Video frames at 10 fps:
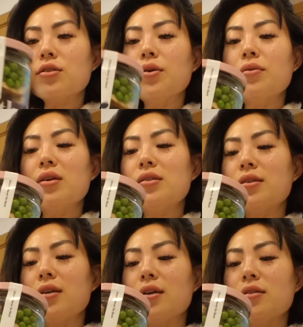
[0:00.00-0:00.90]
So this
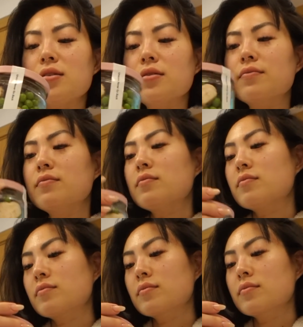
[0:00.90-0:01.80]
is
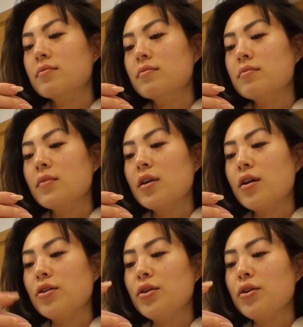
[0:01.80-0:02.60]
a